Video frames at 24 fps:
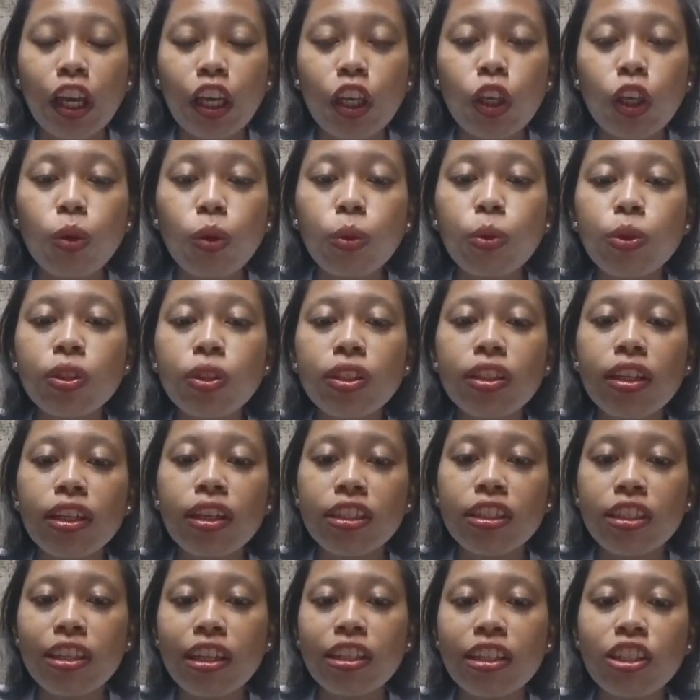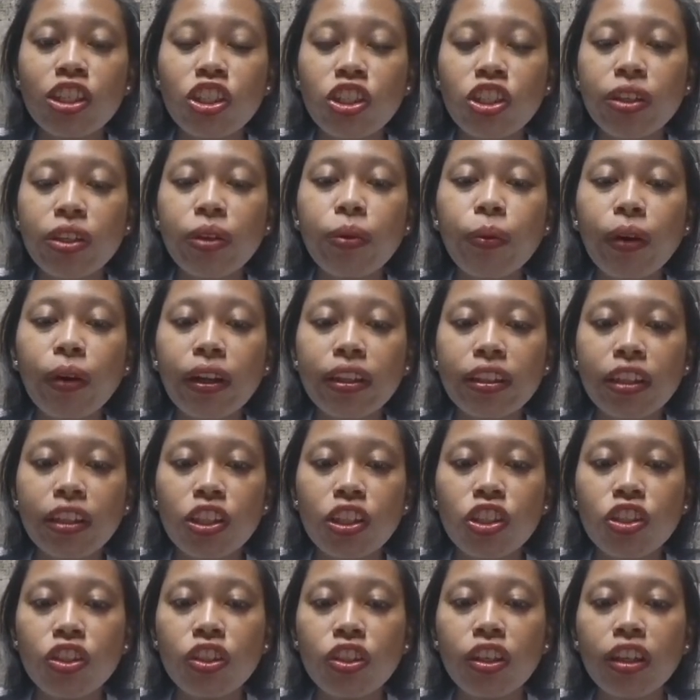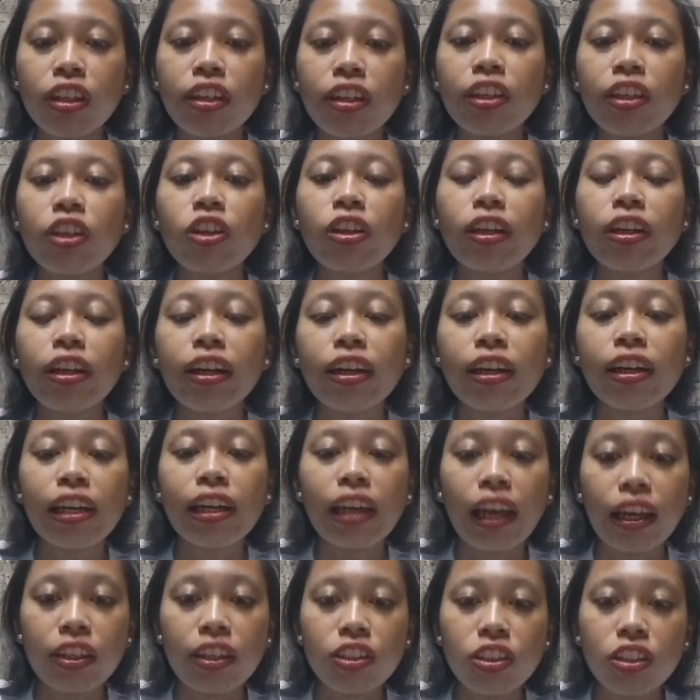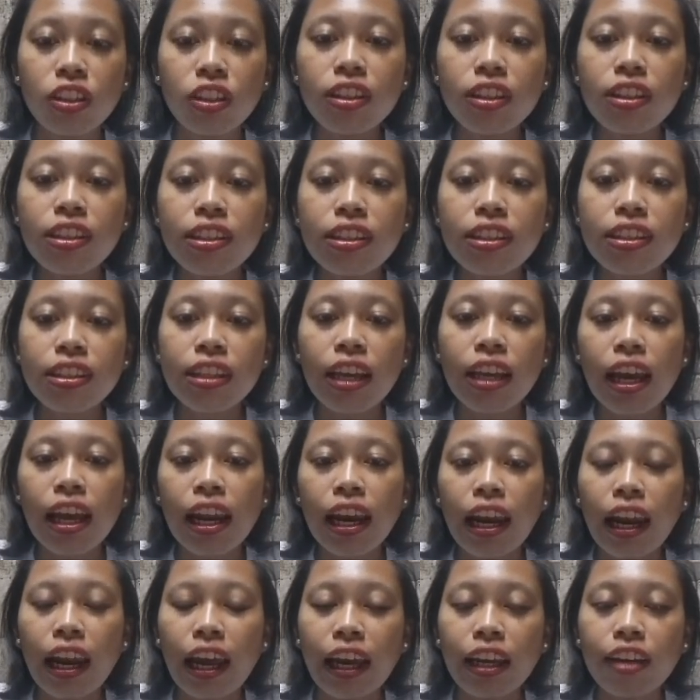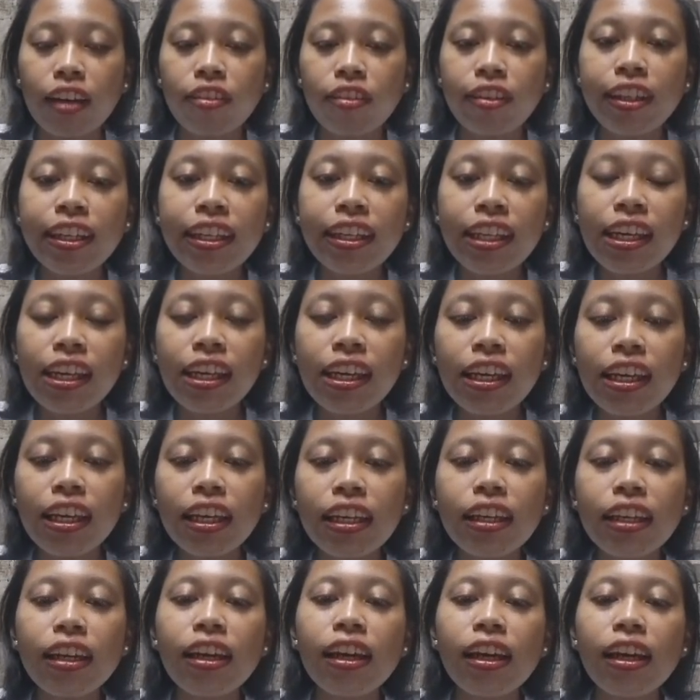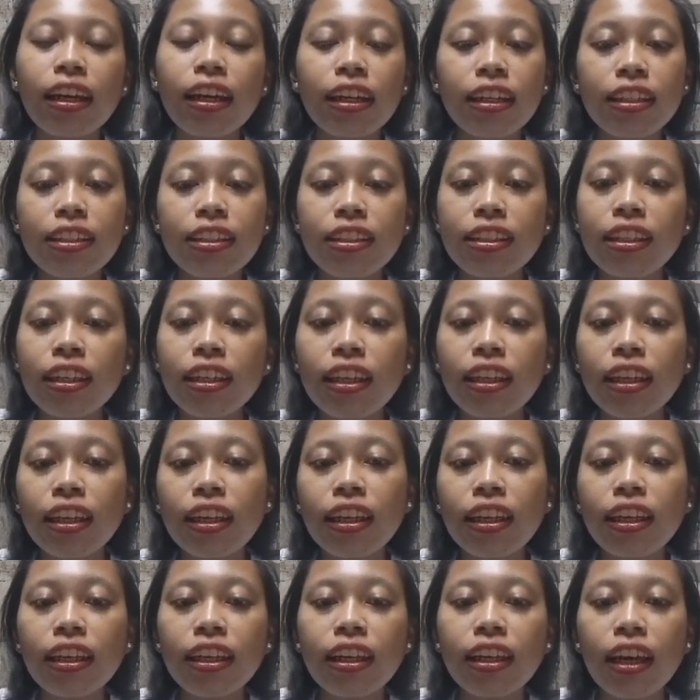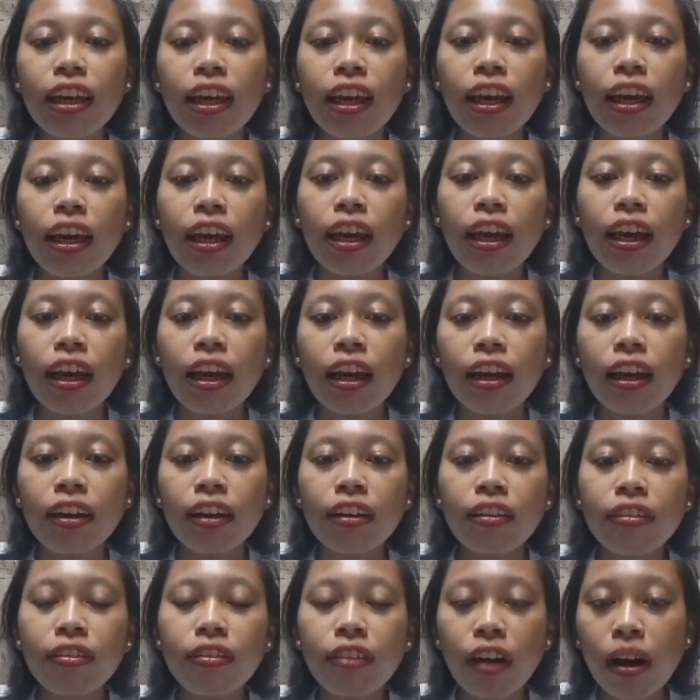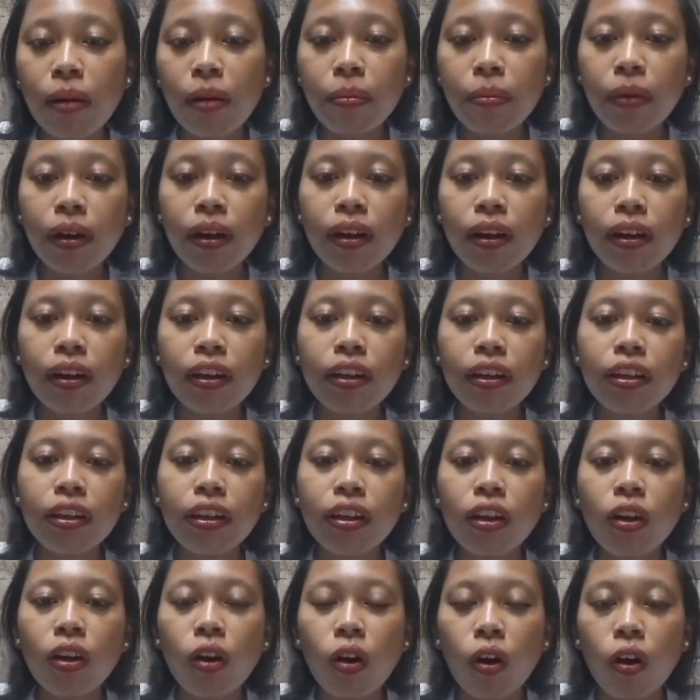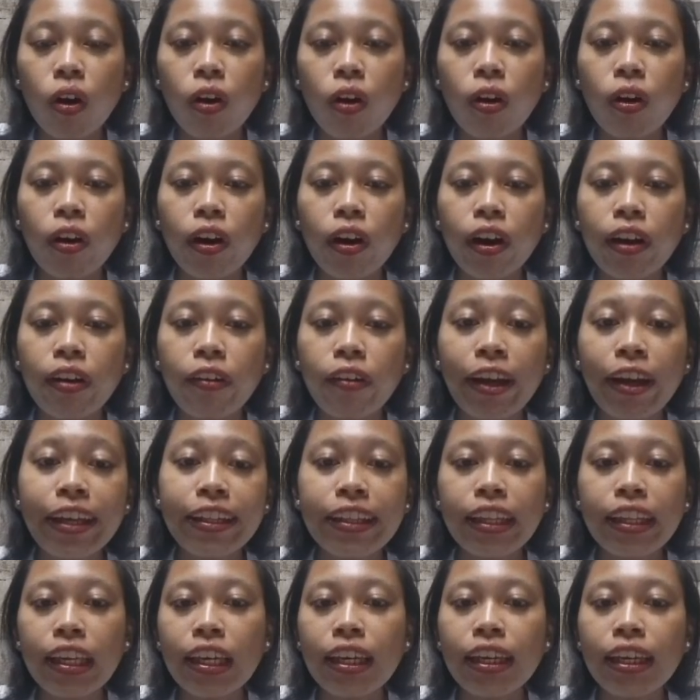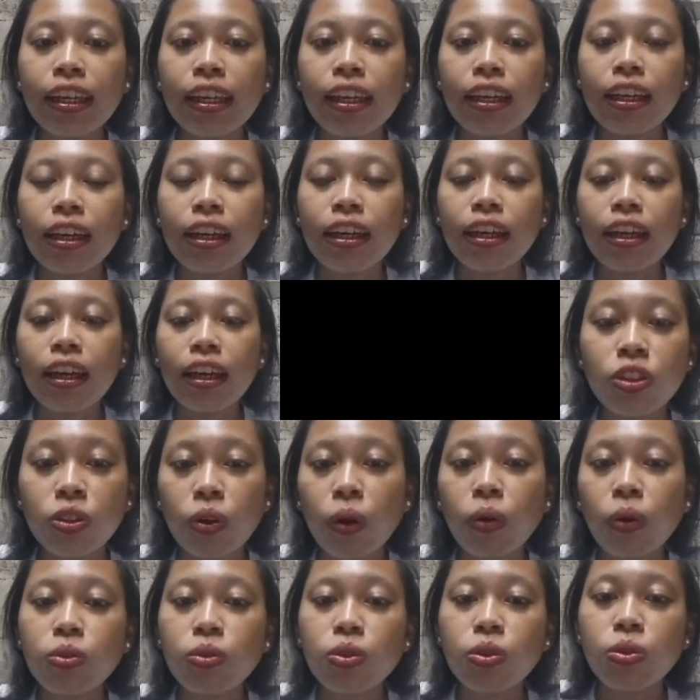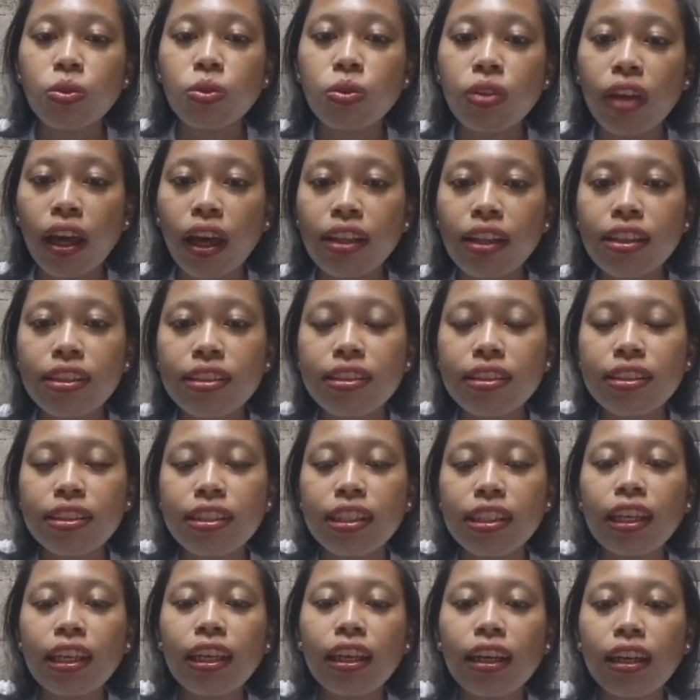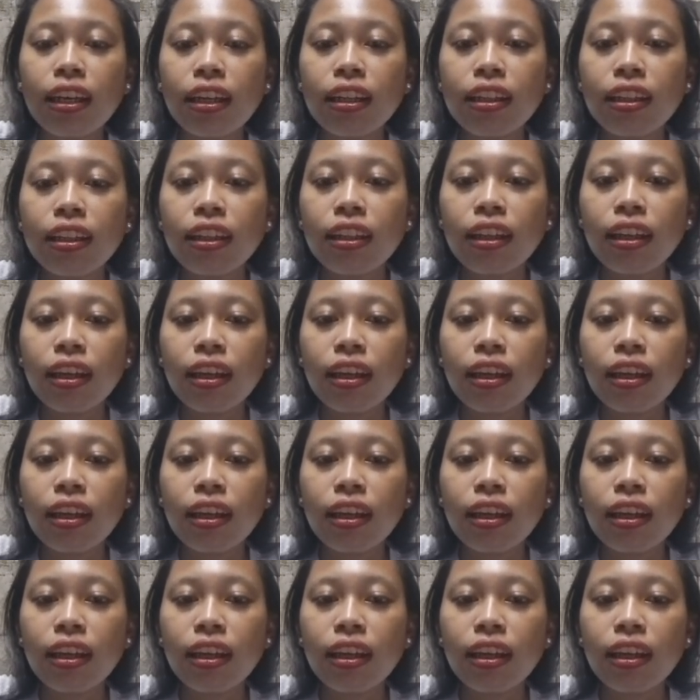use the strategy while teaching regular lessons like reading, listening, grammar, or writing so students see it